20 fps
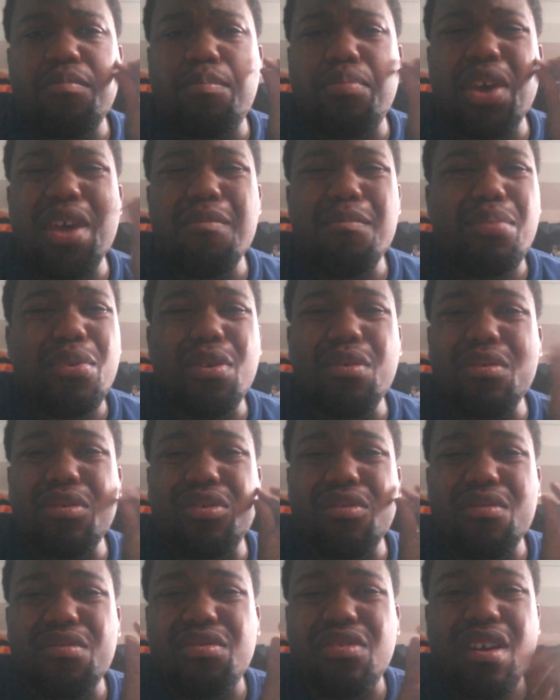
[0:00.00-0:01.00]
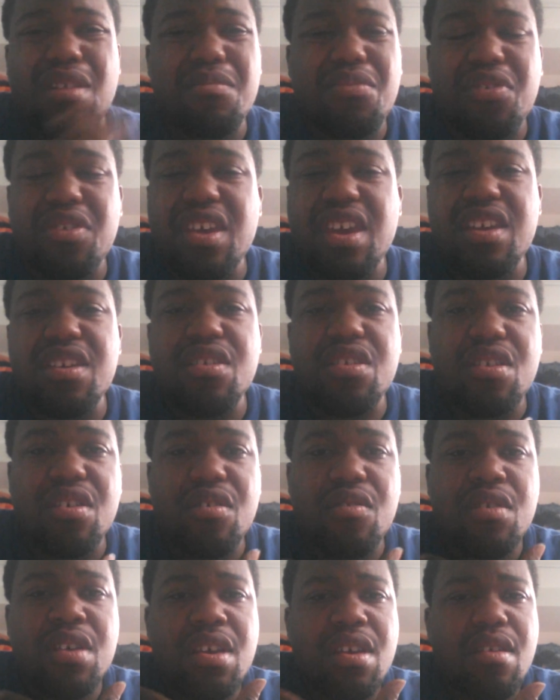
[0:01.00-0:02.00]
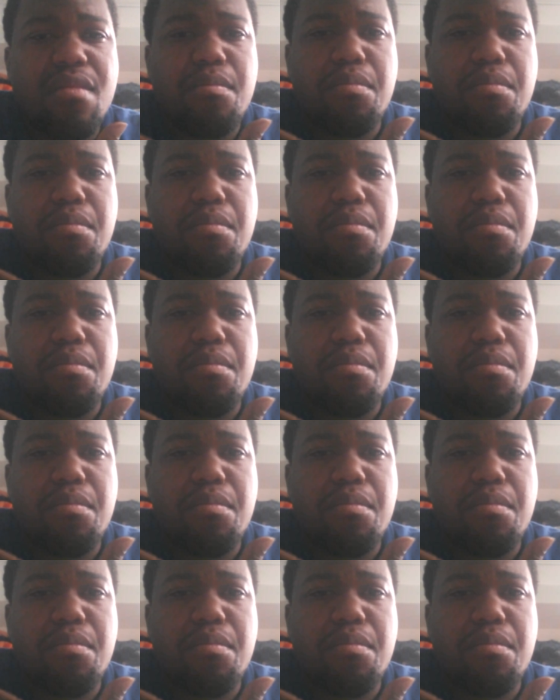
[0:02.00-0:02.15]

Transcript: pimples or something, you know,